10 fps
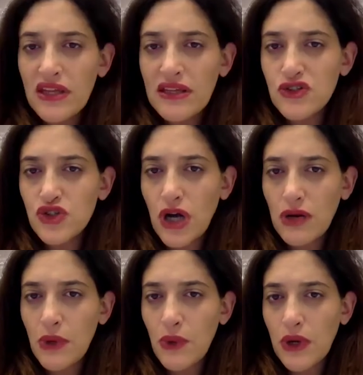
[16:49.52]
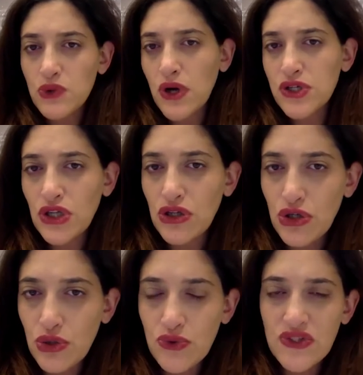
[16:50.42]
thing that struck me when I was watching the
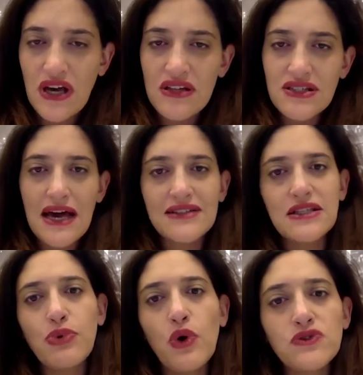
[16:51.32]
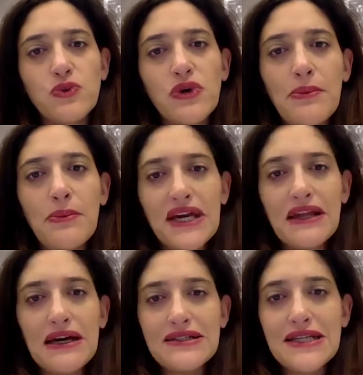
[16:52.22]
news as the exit polls were coming in
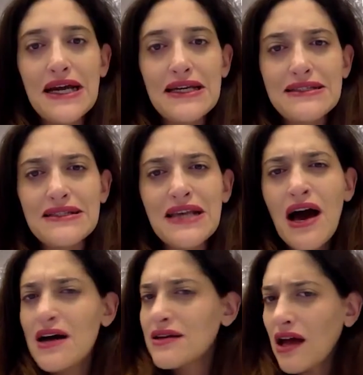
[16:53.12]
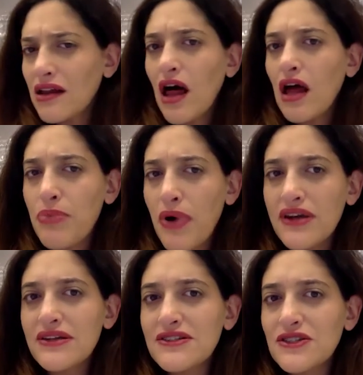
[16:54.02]
last night is not a lot of
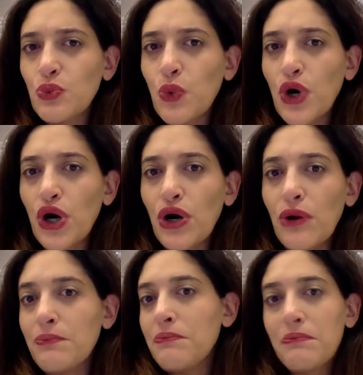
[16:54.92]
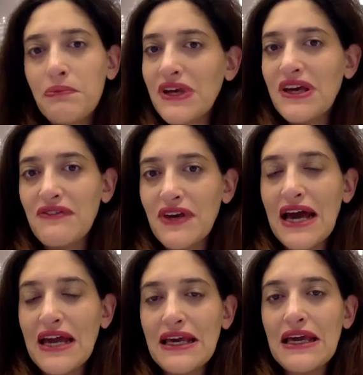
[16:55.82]
pundits were giving
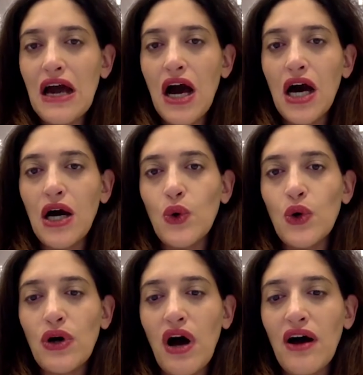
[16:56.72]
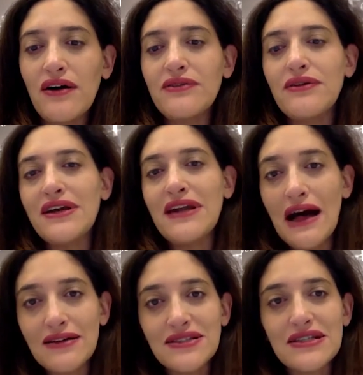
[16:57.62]
any
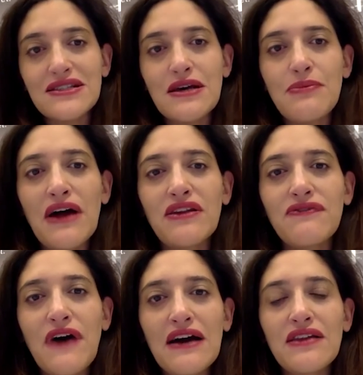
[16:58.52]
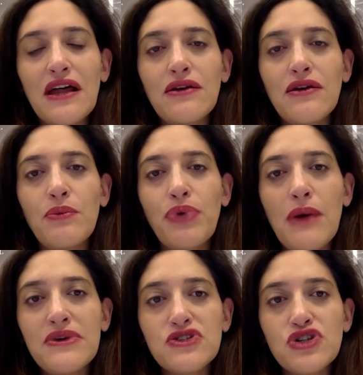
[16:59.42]
analysis about the fact that Prime
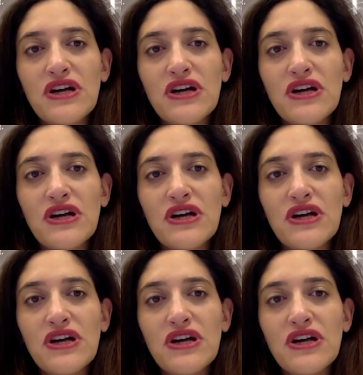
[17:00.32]
Minister